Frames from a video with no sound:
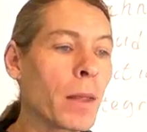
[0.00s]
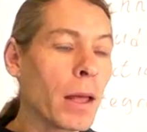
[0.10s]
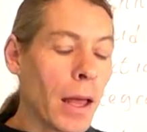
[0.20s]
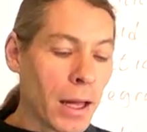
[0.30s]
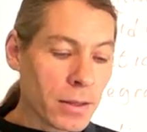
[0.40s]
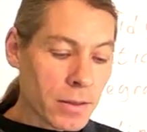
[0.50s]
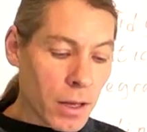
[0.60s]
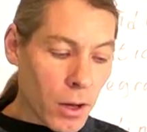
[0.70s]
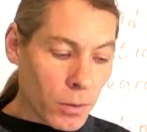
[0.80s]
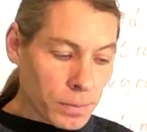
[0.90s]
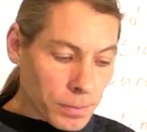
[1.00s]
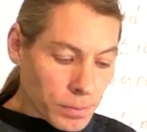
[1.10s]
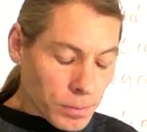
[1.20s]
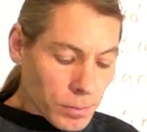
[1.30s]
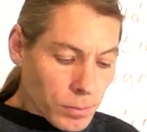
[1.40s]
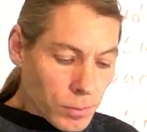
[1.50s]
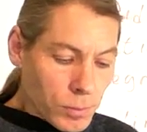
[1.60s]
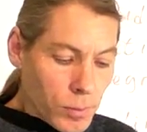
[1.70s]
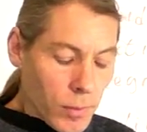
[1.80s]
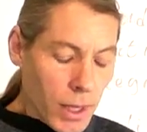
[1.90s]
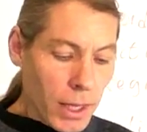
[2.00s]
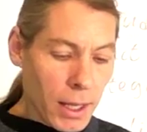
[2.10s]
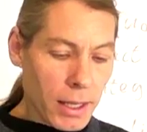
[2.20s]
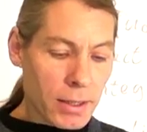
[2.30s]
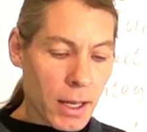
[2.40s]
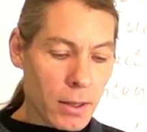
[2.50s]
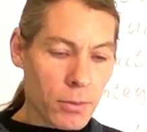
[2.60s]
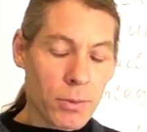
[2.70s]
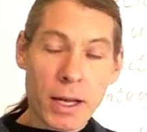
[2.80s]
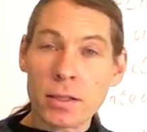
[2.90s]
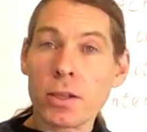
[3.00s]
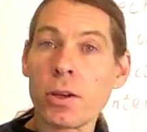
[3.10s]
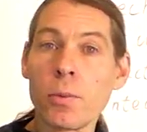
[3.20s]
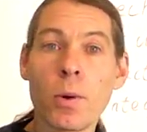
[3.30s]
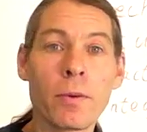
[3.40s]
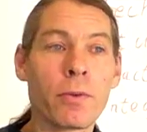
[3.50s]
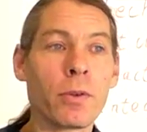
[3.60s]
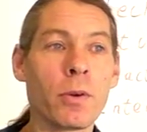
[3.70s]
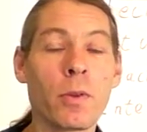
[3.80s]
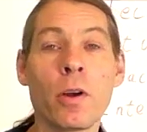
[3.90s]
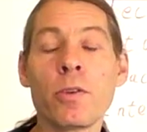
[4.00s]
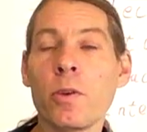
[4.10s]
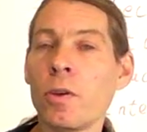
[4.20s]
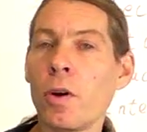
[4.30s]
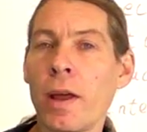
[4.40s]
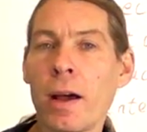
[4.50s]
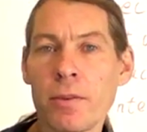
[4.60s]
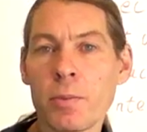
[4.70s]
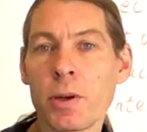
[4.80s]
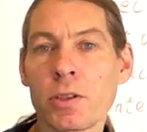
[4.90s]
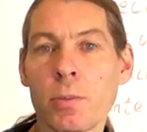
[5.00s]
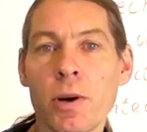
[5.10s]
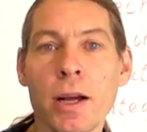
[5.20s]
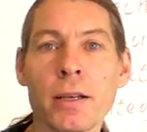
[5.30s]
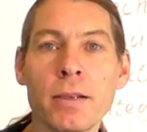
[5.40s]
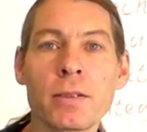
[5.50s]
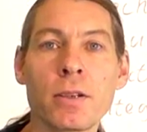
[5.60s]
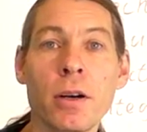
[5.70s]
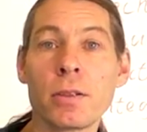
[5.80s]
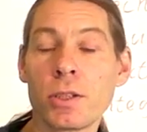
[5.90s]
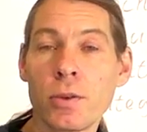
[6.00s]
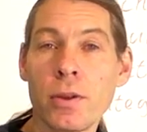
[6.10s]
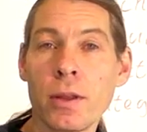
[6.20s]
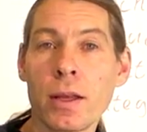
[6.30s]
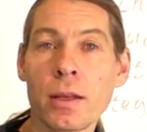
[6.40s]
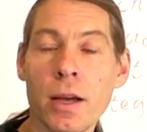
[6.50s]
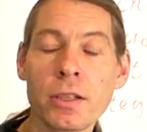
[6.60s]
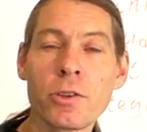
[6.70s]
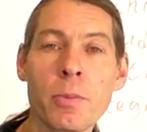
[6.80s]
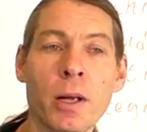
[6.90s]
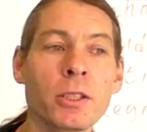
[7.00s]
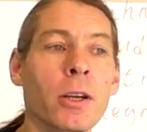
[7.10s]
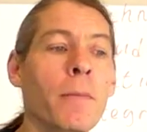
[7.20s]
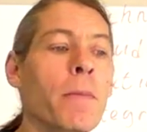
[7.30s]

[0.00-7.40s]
And so that's a good one for you. Those who don't have a spiritual practice, start doing the Gayatri mantra.